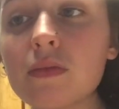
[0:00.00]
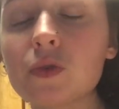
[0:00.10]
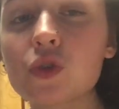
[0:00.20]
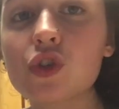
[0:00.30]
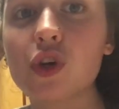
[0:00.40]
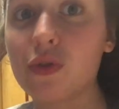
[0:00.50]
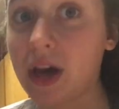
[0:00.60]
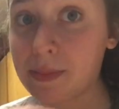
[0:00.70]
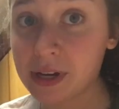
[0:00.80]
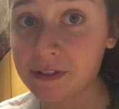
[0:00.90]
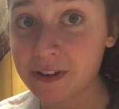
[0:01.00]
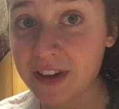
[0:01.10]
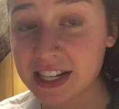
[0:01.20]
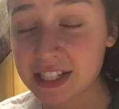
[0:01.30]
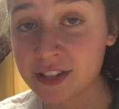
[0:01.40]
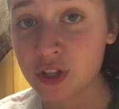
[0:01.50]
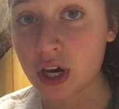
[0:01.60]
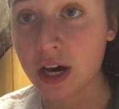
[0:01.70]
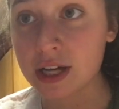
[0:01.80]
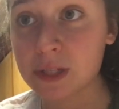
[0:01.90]
so that might have affected
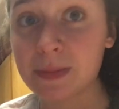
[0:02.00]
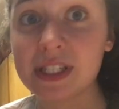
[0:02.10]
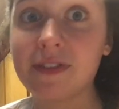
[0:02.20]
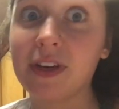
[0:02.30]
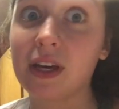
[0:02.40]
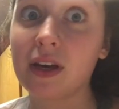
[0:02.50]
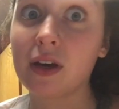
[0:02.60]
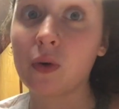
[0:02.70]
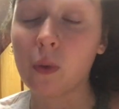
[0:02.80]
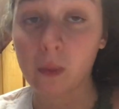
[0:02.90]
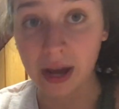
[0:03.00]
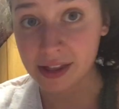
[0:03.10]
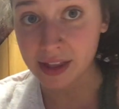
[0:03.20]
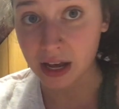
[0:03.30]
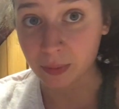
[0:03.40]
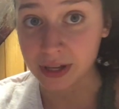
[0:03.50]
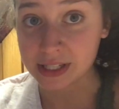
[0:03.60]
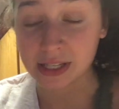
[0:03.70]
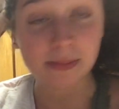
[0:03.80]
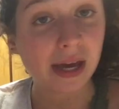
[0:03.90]
the specific way that I was
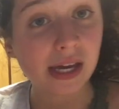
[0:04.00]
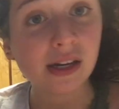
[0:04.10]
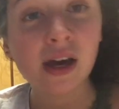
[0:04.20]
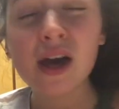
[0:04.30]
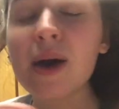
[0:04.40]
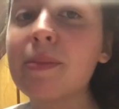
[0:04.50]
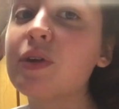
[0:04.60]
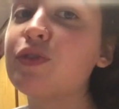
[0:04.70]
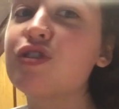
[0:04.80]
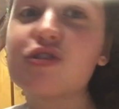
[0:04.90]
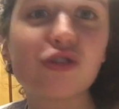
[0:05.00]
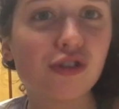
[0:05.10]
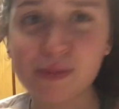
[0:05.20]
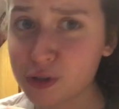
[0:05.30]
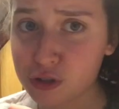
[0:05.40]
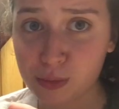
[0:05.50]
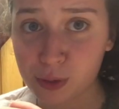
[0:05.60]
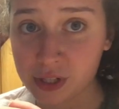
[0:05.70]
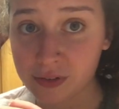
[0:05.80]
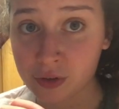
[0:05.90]
in pain, but it was super, super
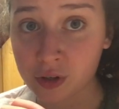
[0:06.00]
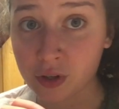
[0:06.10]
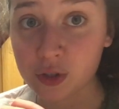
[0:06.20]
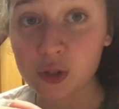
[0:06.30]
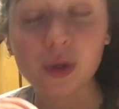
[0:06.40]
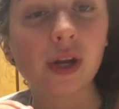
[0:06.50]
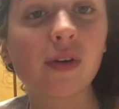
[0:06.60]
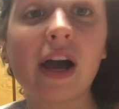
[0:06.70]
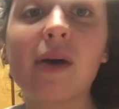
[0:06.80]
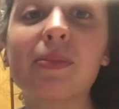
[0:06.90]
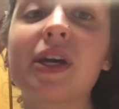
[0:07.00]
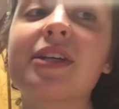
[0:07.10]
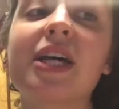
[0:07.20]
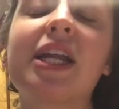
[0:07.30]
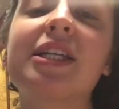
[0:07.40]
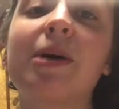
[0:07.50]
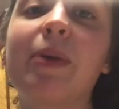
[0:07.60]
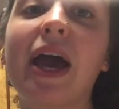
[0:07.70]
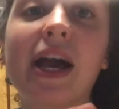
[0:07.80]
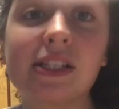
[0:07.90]
difficult to get around because anytime I
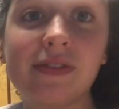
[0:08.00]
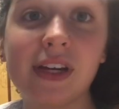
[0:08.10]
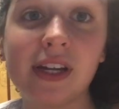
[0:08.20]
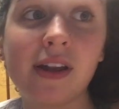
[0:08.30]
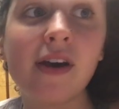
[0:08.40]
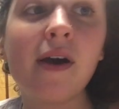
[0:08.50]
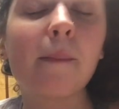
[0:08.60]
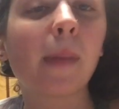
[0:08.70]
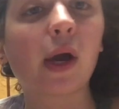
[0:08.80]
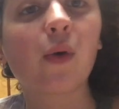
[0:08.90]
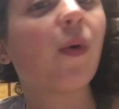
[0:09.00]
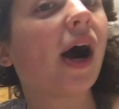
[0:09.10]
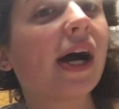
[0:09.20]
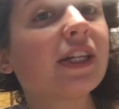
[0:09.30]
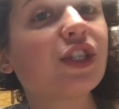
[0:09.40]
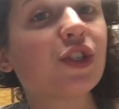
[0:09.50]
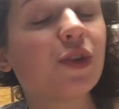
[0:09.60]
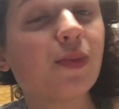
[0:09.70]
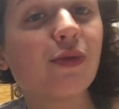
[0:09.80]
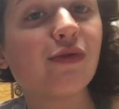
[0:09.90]
activated my quads
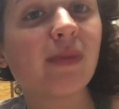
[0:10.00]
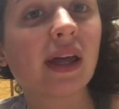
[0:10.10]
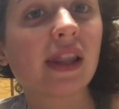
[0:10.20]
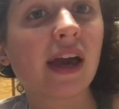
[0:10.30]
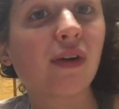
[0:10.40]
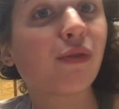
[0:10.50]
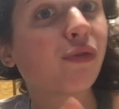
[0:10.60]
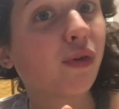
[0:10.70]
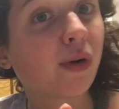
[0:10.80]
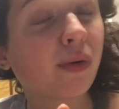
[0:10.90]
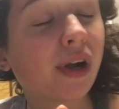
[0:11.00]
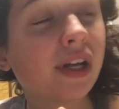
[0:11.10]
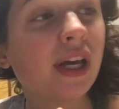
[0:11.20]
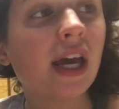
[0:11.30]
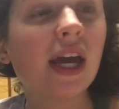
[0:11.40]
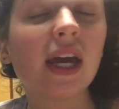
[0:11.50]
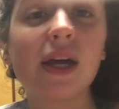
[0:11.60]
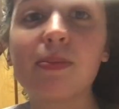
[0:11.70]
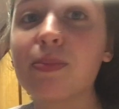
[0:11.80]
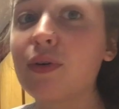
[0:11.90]
to move my leg forward,
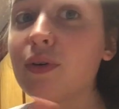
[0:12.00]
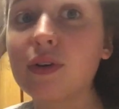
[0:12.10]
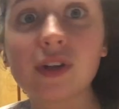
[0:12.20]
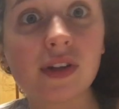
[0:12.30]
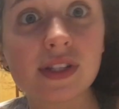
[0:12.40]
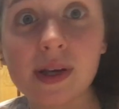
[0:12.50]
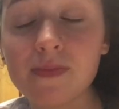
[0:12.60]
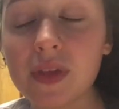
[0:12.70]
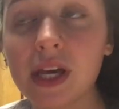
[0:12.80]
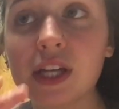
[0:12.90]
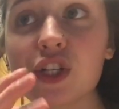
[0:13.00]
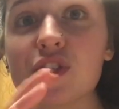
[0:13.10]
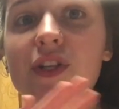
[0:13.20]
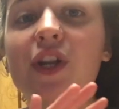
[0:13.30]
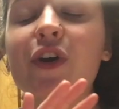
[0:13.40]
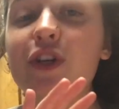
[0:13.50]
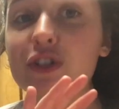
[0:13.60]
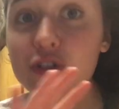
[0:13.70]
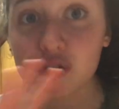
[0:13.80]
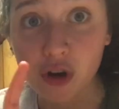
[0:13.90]
it pulled on something. It hurt
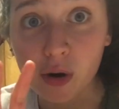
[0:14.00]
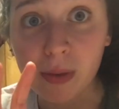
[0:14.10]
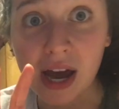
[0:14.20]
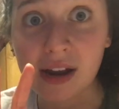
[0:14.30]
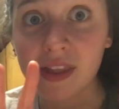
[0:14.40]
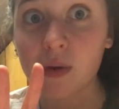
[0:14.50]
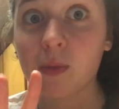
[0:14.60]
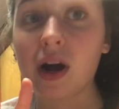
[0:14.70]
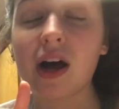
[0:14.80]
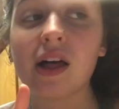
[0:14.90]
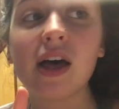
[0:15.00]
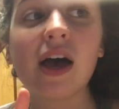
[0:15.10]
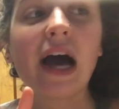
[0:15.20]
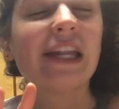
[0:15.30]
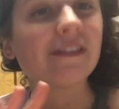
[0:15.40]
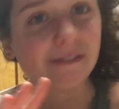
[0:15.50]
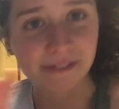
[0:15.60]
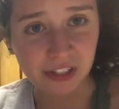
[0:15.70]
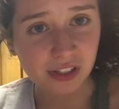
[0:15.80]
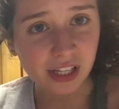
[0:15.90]
so bad that while I didn't
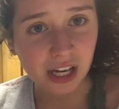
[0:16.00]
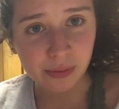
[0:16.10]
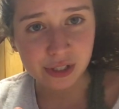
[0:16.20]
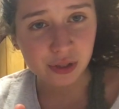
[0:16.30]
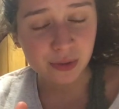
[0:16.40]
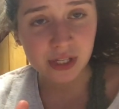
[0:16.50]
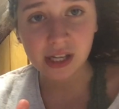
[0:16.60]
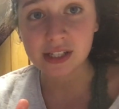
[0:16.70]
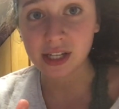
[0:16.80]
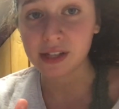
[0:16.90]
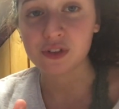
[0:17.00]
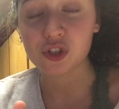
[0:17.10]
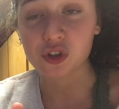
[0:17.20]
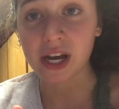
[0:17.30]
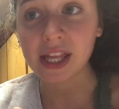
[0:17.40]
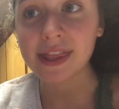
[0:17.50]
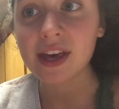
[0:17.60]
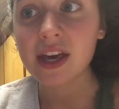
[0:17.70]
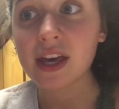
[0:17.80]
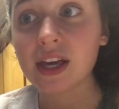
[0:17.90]
feel like I was losing a ton of strength,
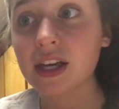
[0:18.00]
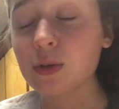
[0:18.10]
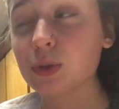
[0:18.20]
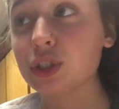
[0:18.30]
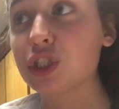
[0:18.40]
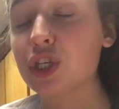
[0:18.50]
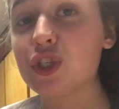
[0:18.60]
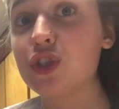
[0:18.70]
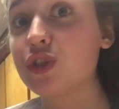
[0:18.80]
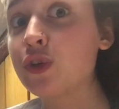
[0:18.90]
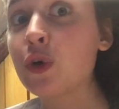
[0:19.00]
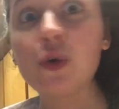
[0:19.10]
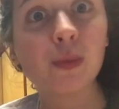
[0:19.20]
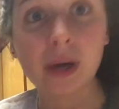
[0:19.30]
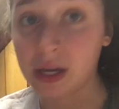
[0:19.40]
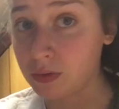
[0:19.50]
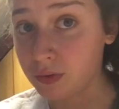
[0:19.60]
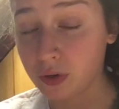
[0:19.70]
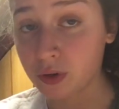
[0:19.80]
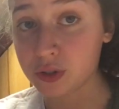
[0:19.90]
it was just too
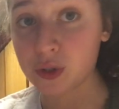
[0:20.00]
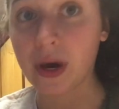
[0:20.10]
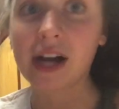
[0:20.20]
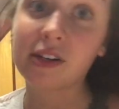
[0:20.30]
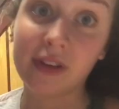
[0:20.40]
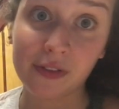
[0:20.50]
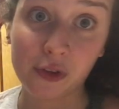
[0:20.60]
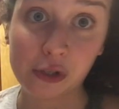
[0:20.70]
painful to activate those